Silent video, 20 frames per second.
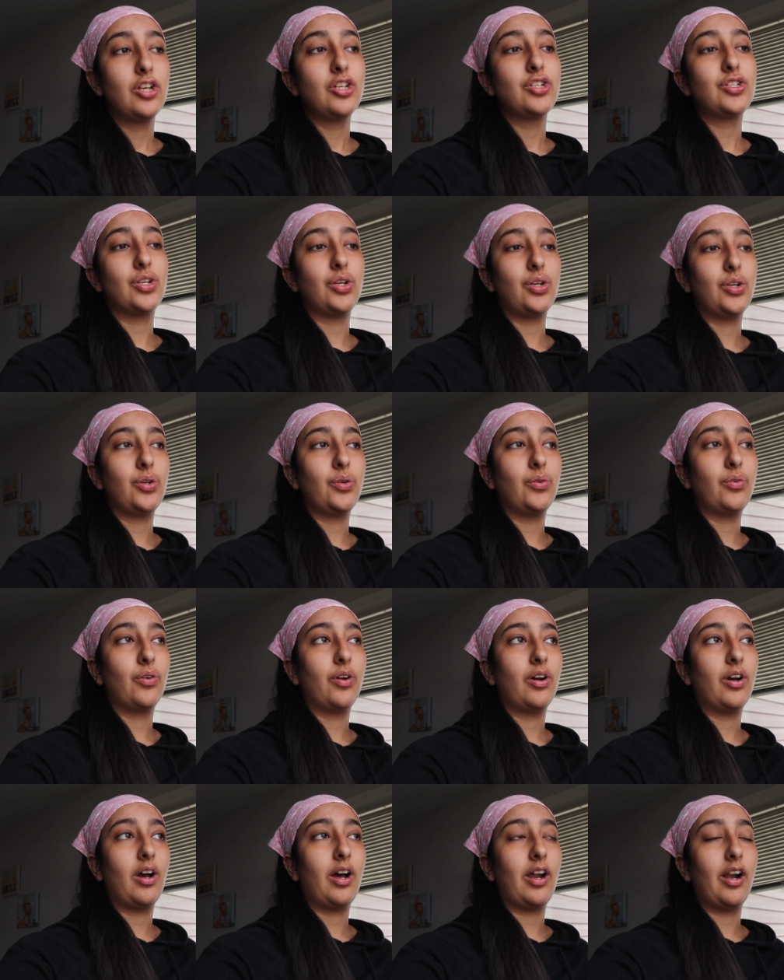So
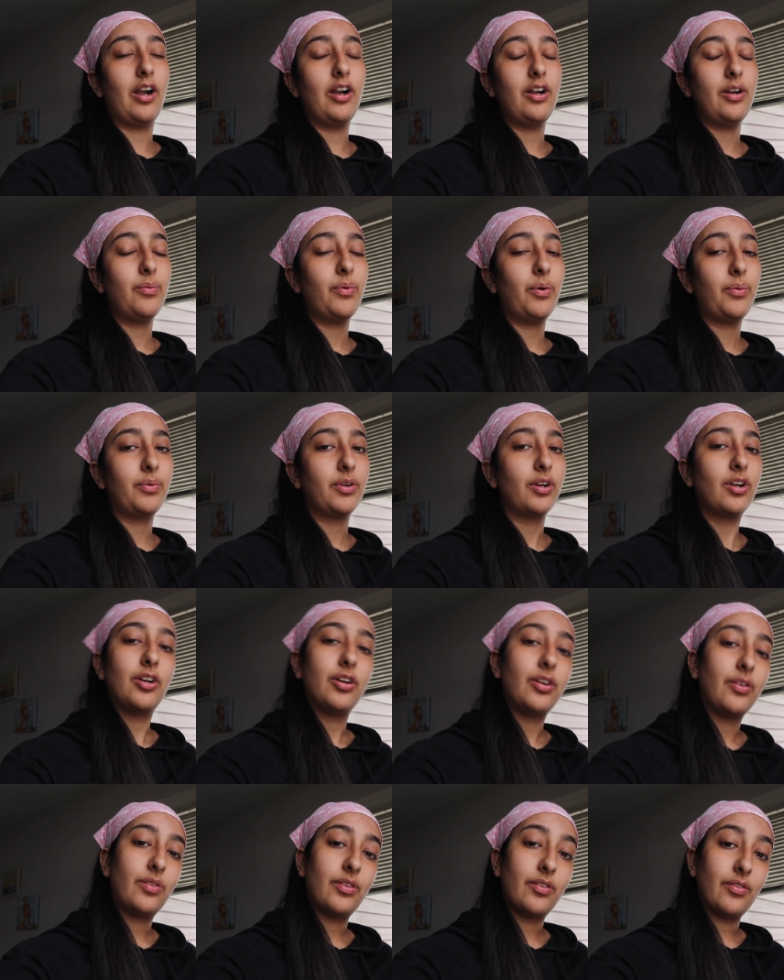I don't know what we're gonna
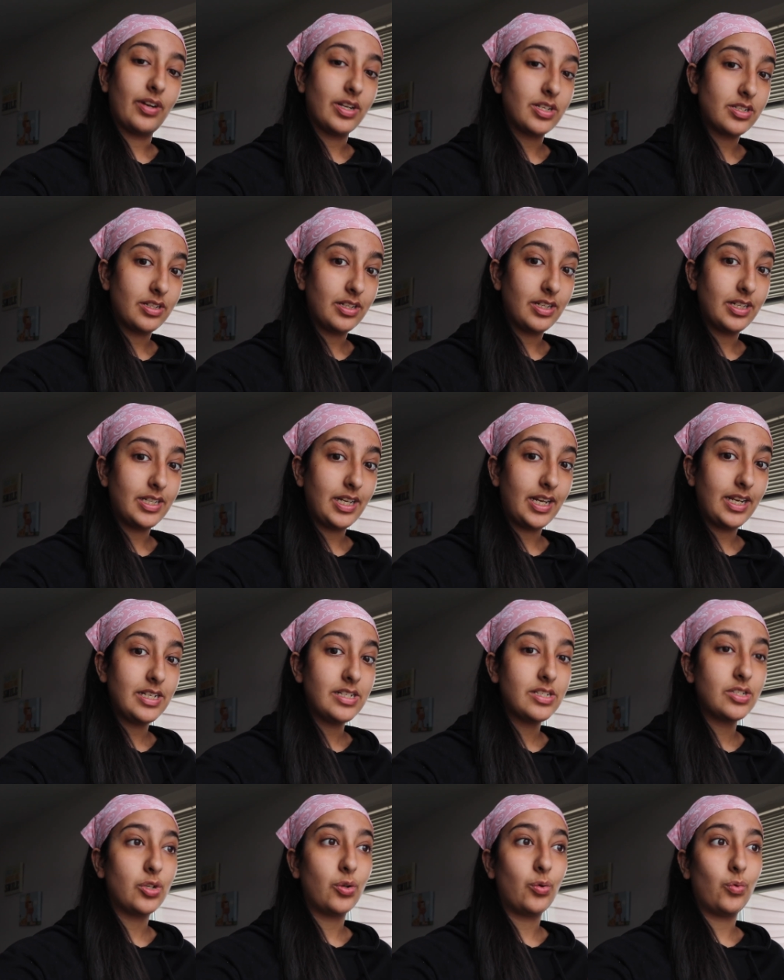do the rest of the
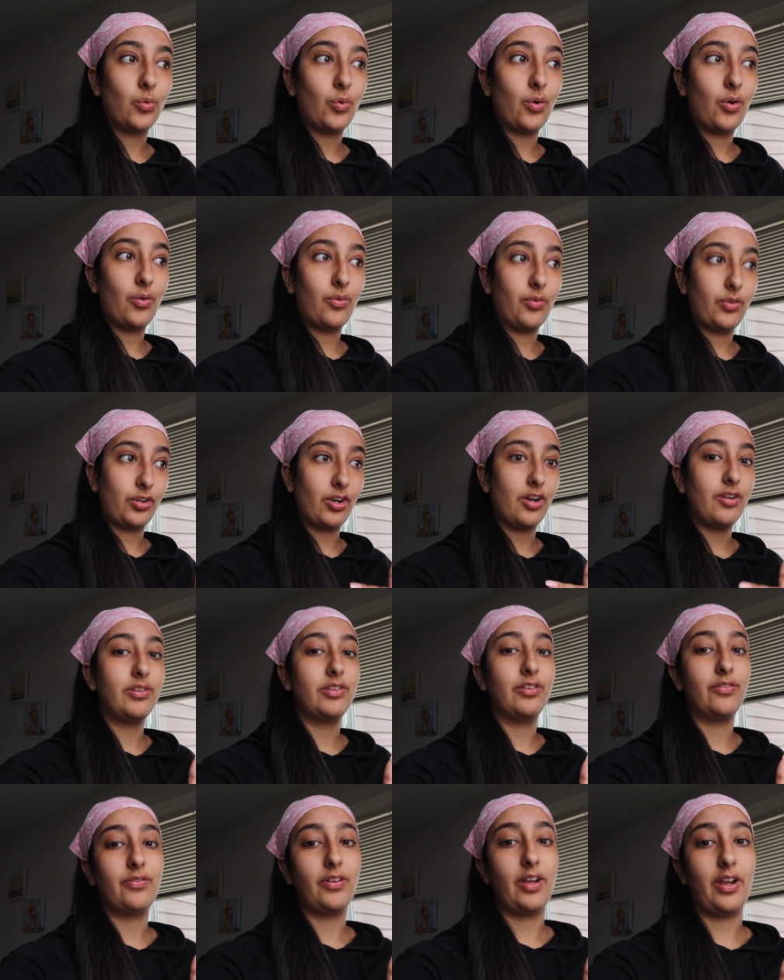days. So we'll go to
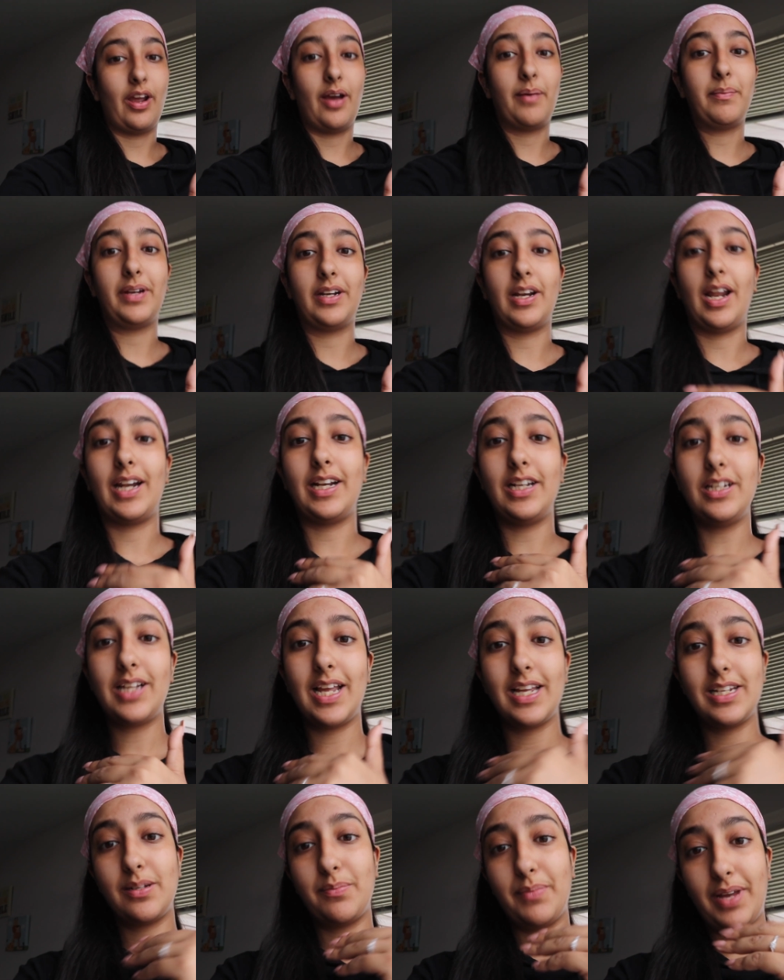the flight. I mean, I need to
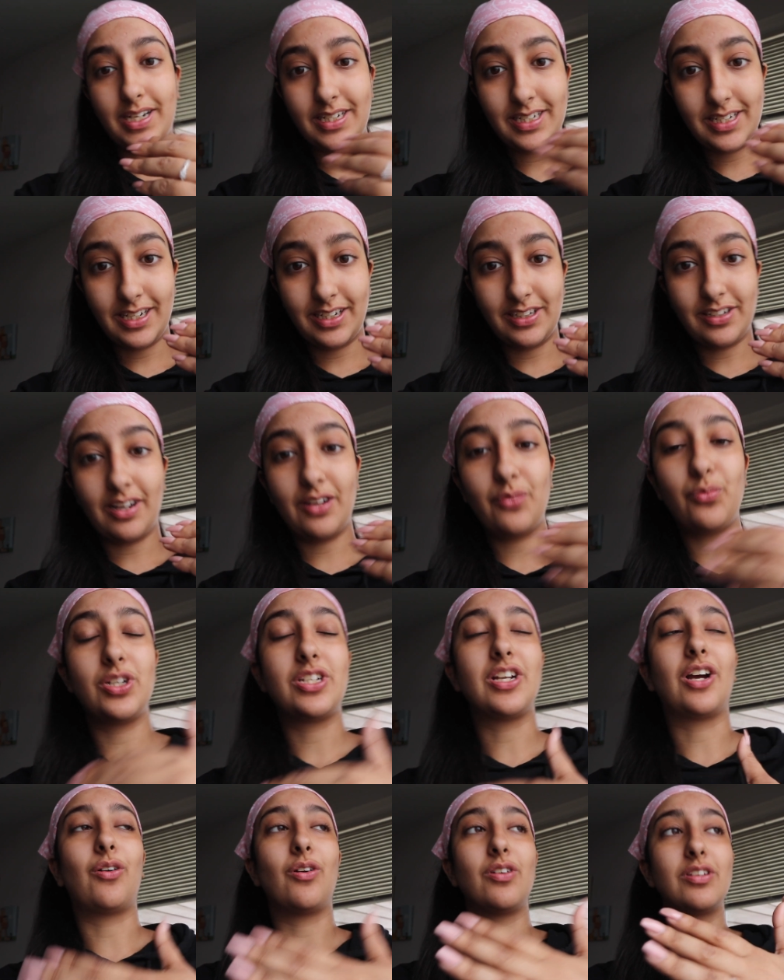get some editing done, which
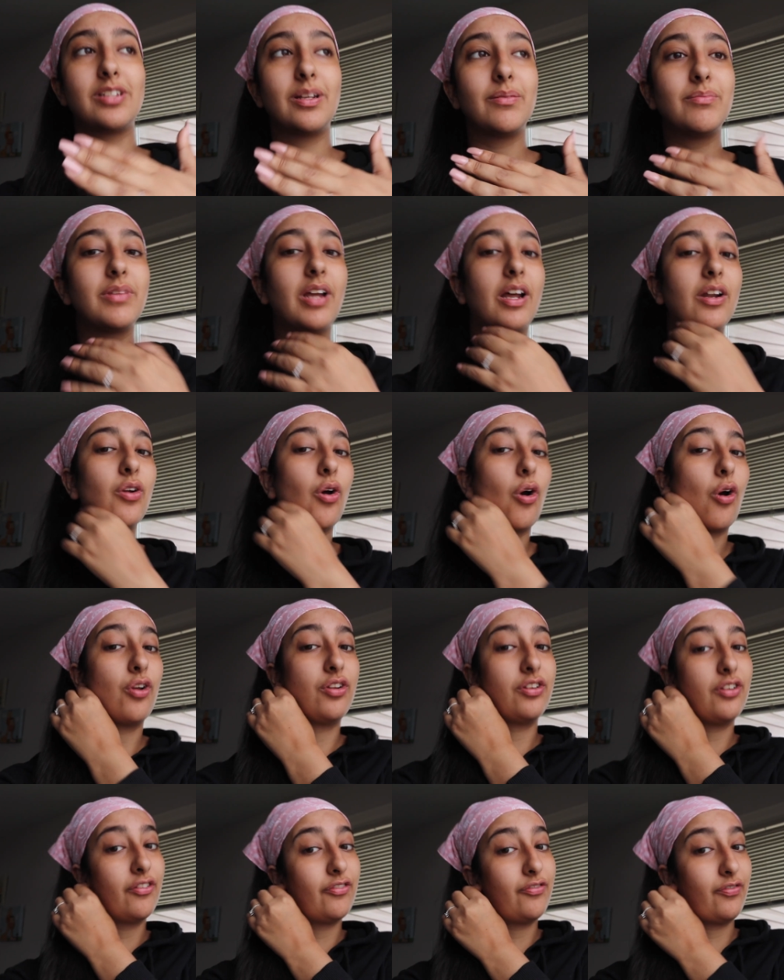I got some done
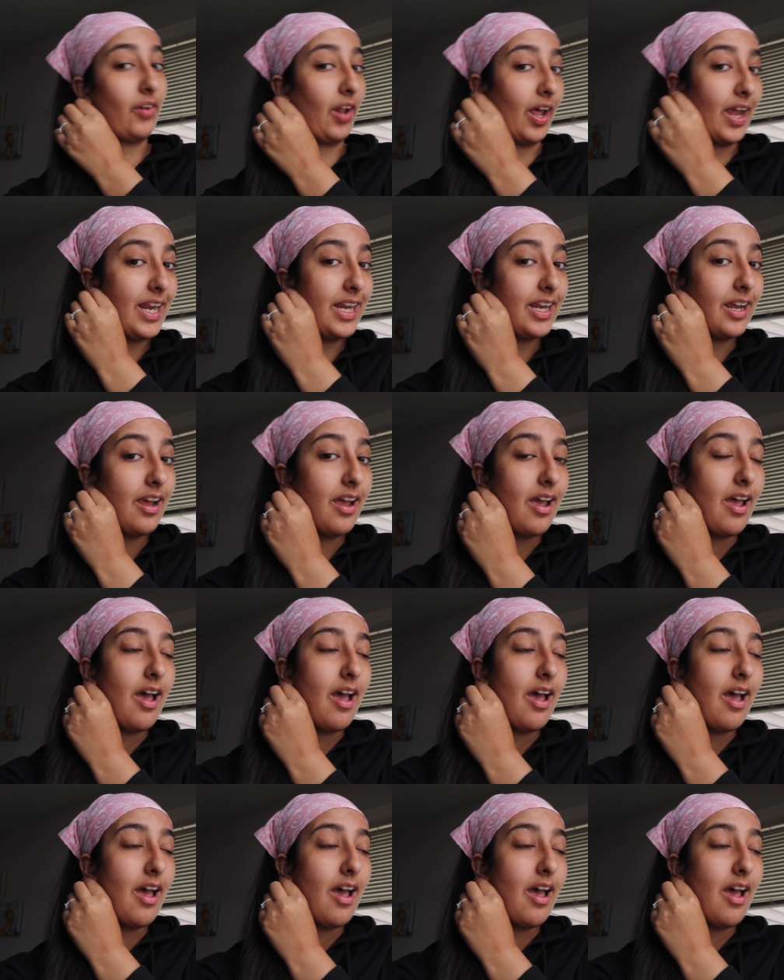on the flight.